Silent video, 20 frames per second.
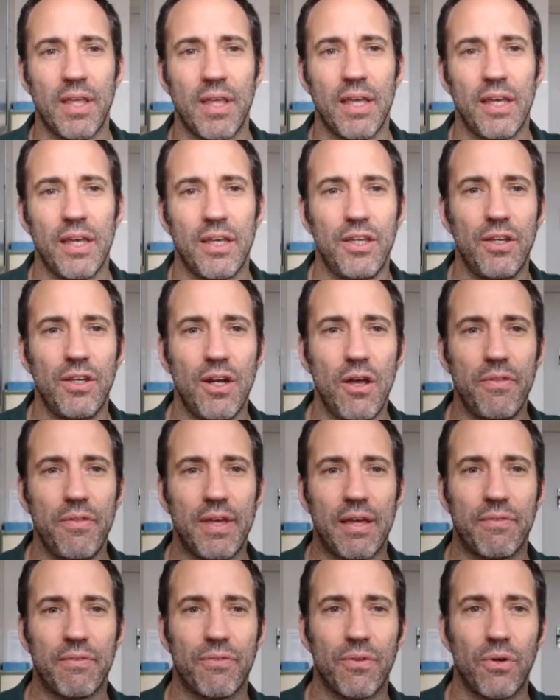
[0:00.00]
You know the
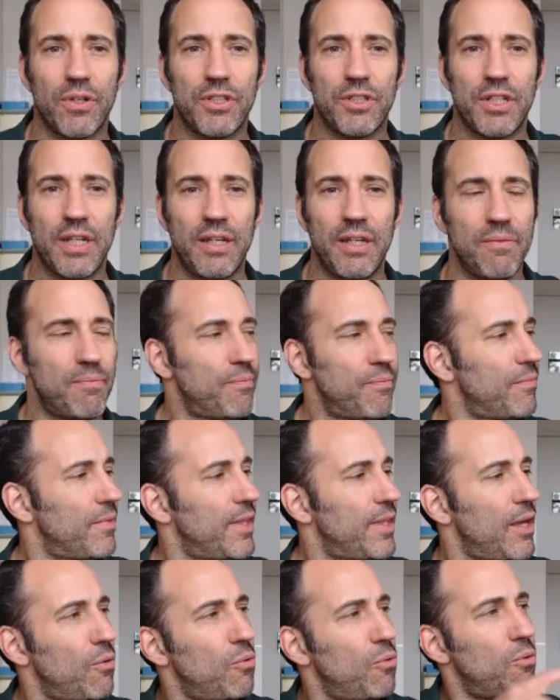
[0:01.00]
anthology,
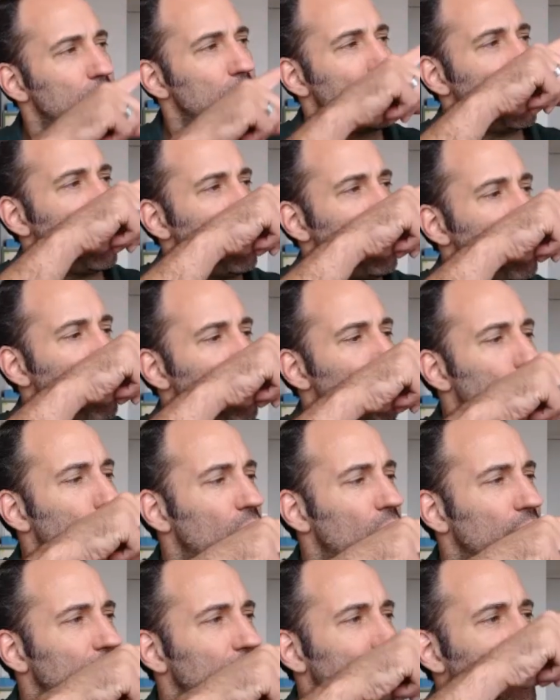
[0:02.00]
there will be
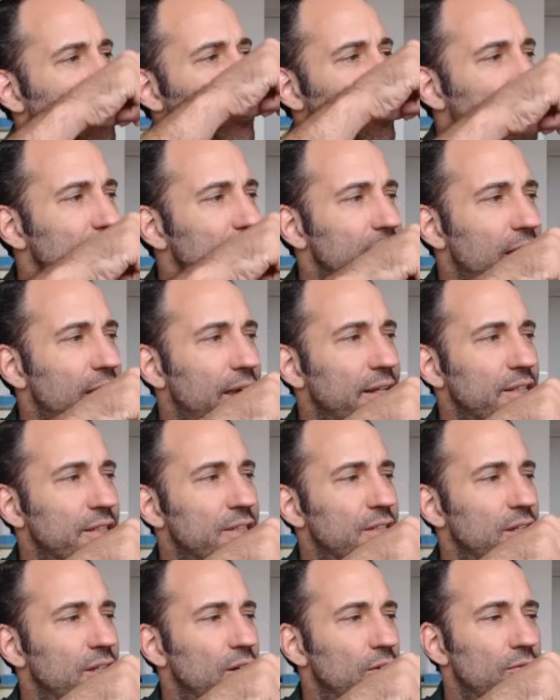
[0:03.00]
one text
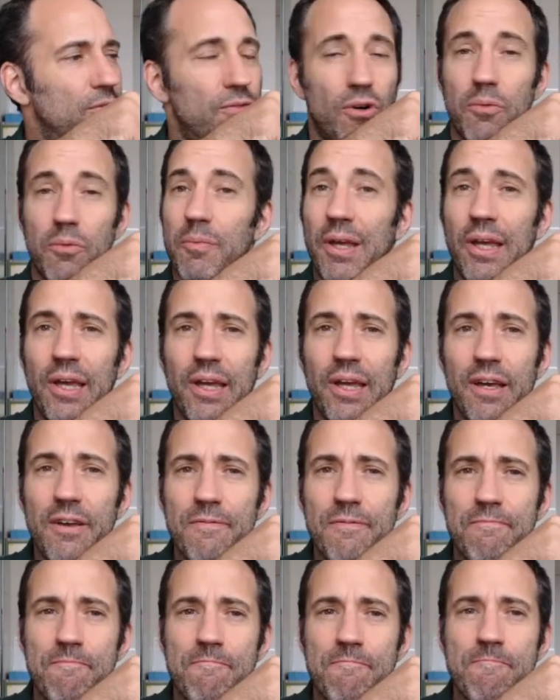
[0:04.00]
from here,
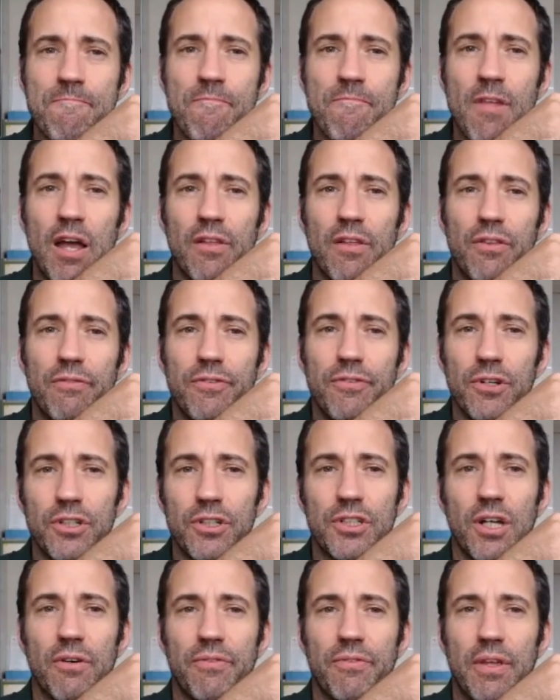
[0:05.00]
the first
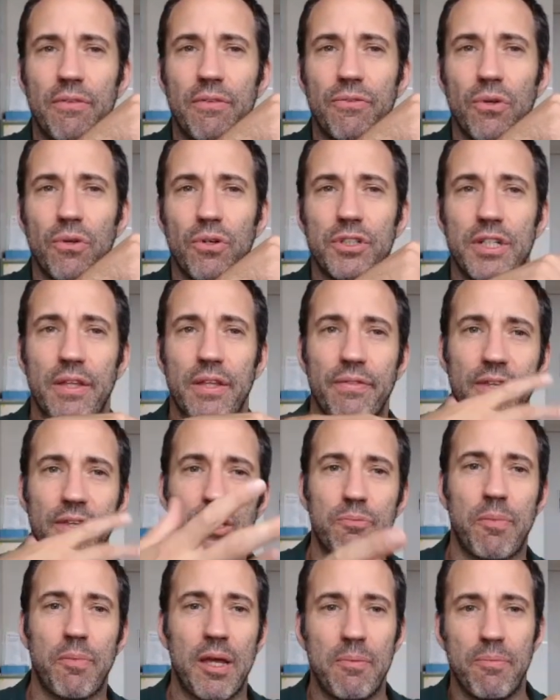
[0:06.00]
half of the anthology in this
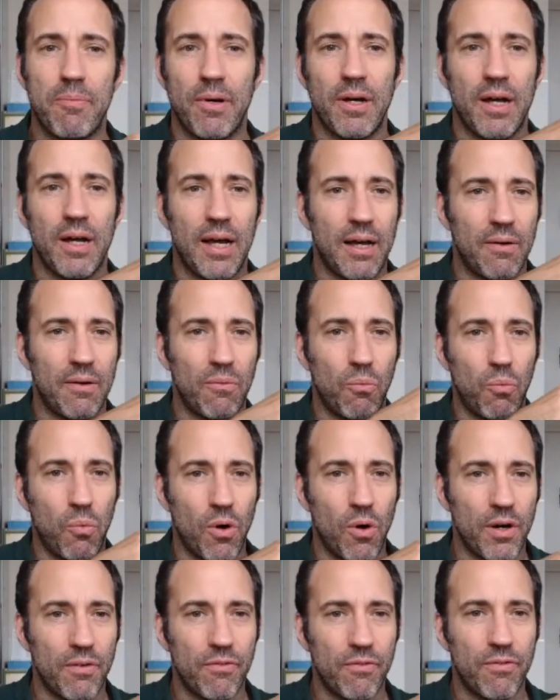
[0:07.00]
paper, and
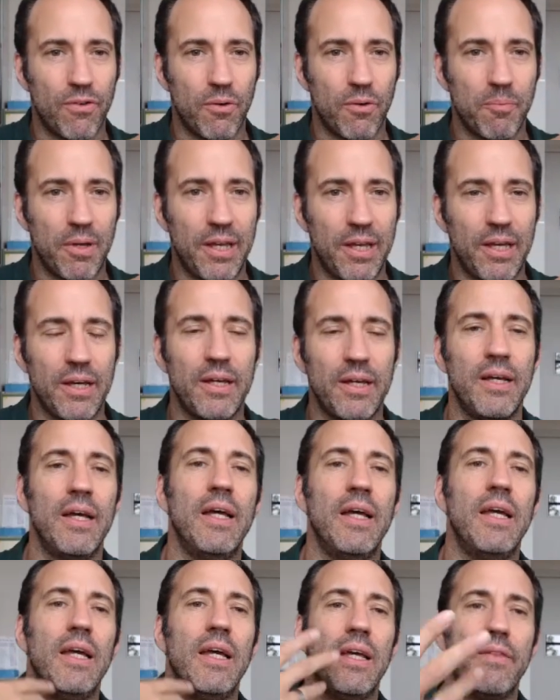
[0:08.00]
one from here
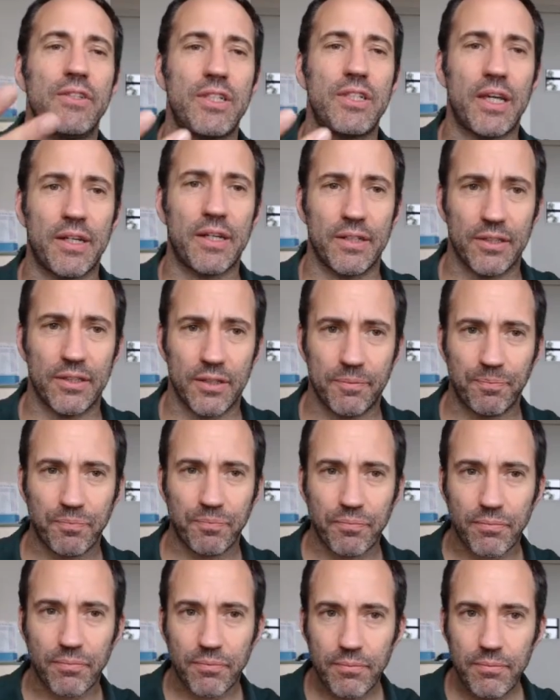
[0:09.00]
in the second.
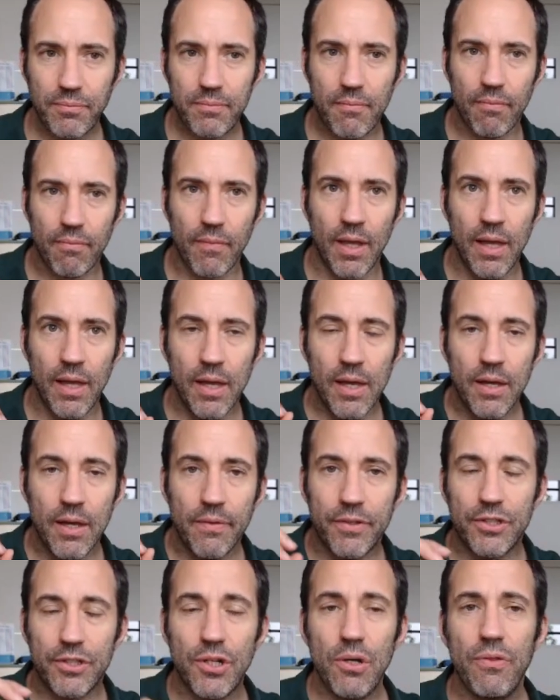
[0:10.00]
The
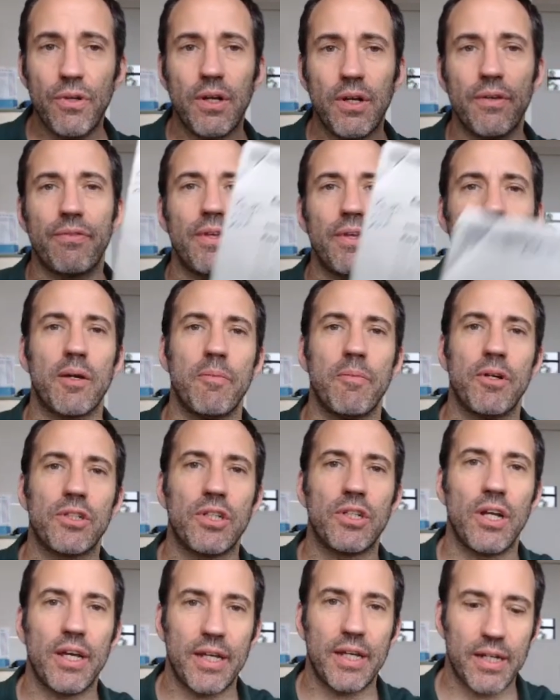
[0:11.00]
2 that I think are most
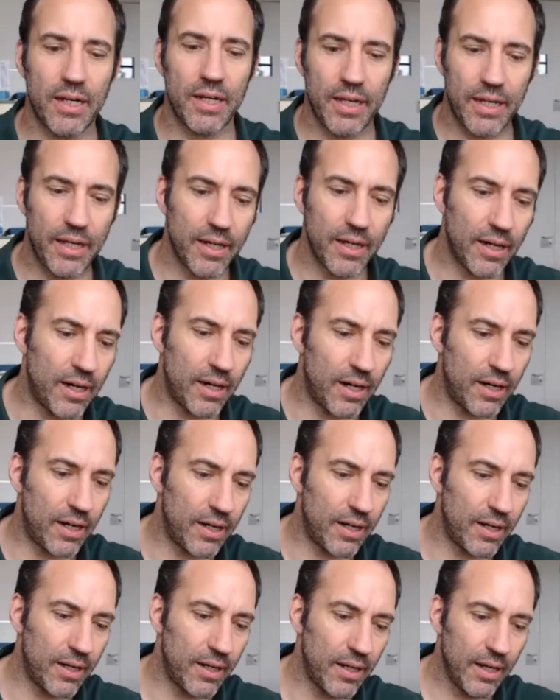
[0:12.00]
likely
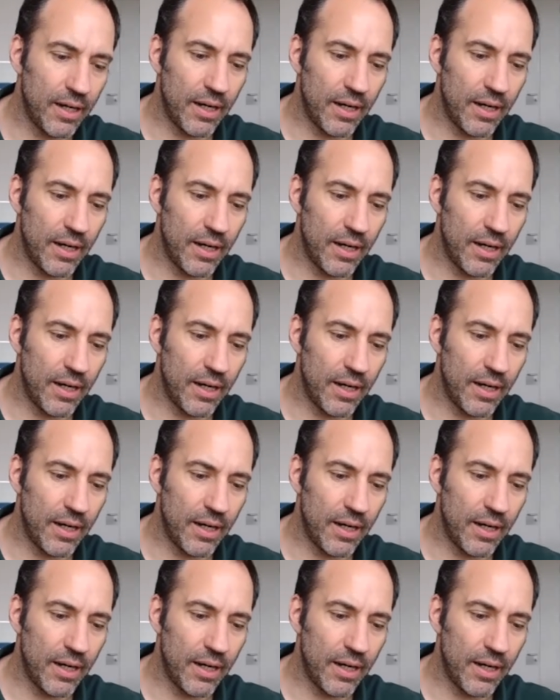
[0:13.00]
are